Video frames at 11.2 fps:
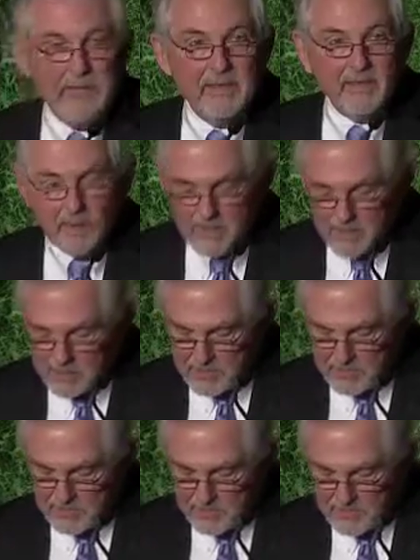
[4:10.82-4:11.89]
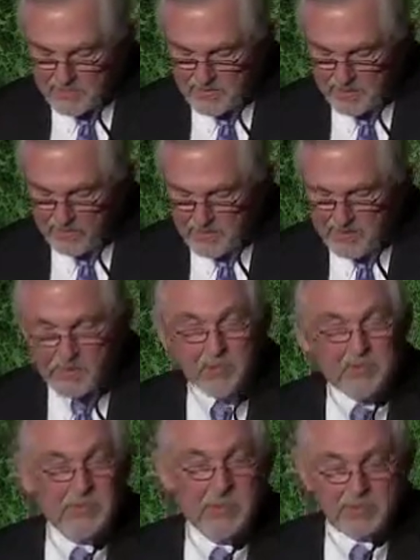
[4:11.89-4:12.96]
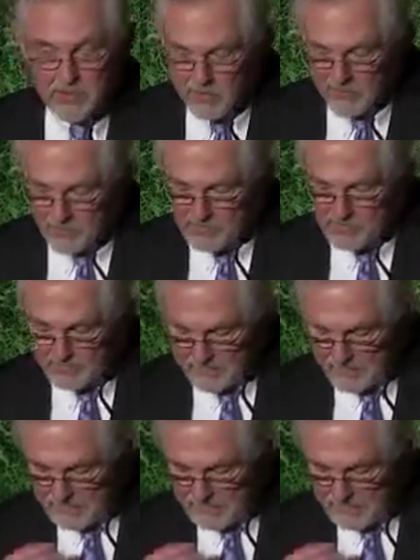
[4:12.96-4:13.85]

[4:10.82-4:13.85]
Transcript: an organization is only as good as its owners,